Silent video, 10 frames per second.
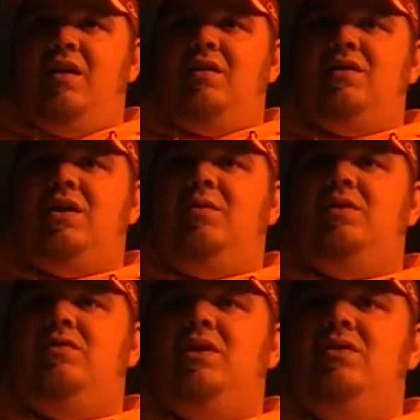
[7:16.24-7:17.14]
This helps
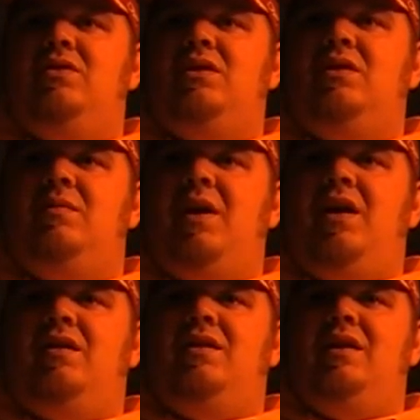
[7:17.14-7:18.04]
in reducing the
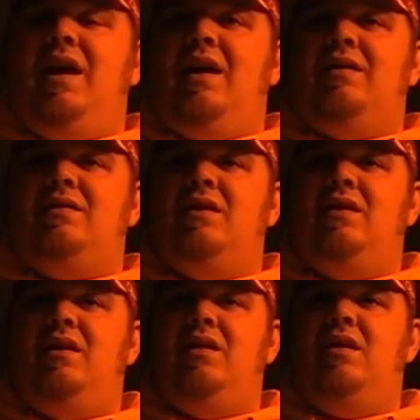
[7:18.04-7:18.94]
demand on gas
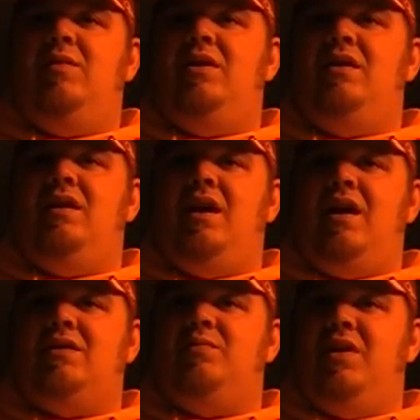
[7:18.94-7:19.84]
and limit
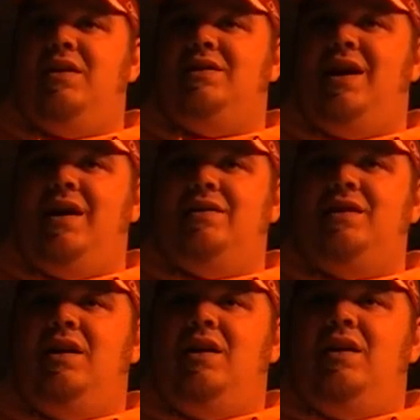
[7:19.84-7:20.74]
gas price
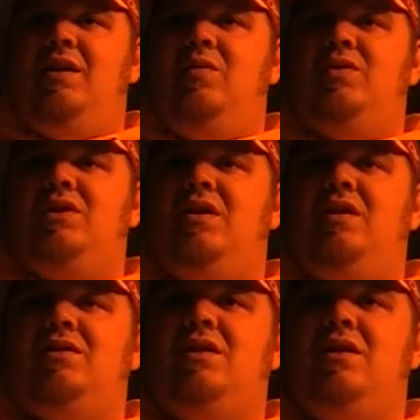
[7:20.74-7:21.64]
hikes. In most
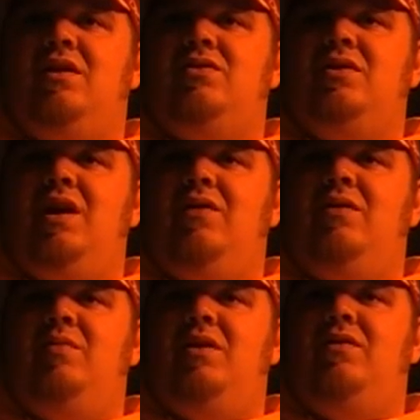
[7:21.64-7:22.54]
areas of the country, every
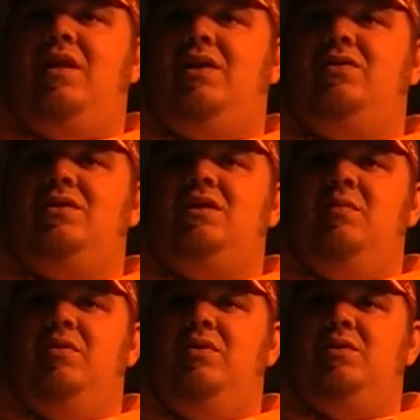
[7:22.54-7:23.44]
bit of electricity
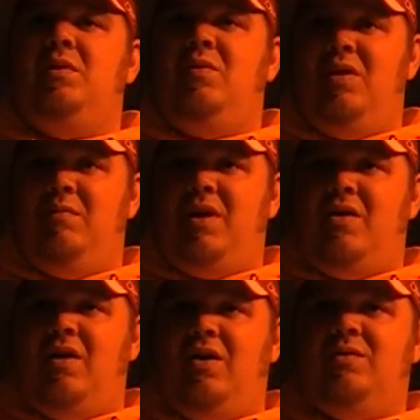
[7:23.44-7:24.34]
produced by wind
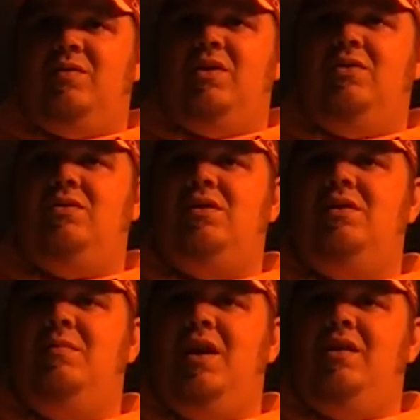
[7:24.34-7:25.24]
power helps reduce the
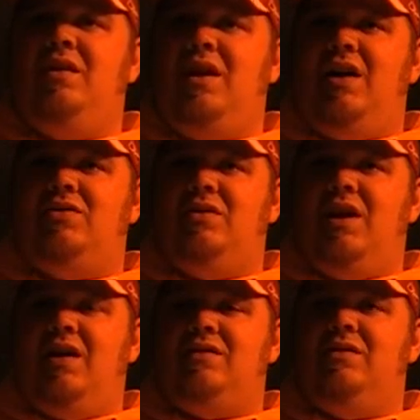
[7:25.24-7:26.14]
demand on natural
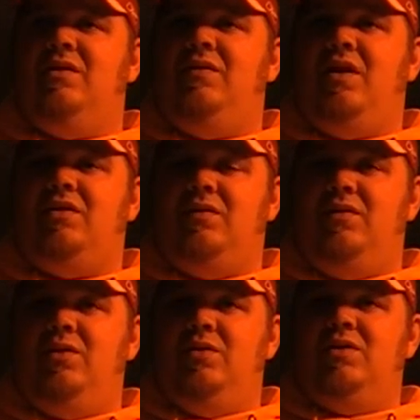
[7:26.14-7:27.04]
gas and other fossil
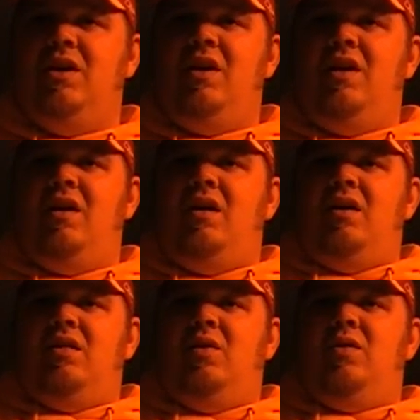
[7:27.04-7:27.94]
fuels.
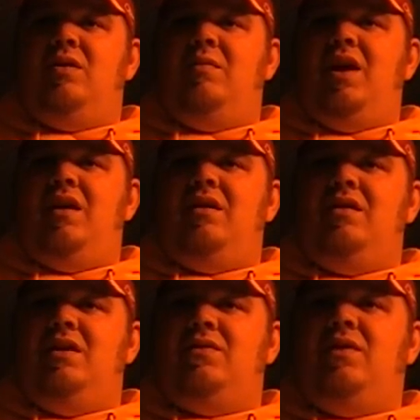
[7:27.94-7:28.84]
Lower demand on
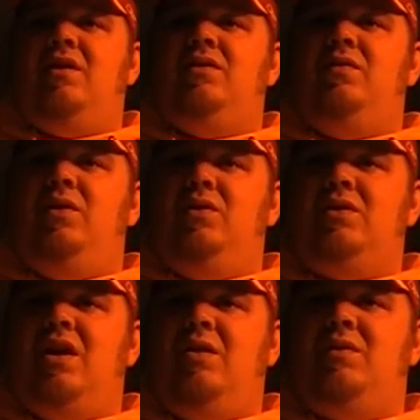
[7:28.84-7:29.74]
these fossil
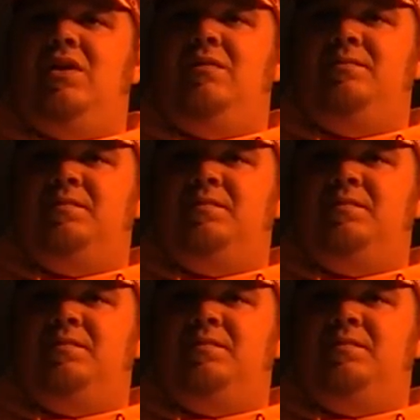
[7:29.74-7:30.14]
fuels helps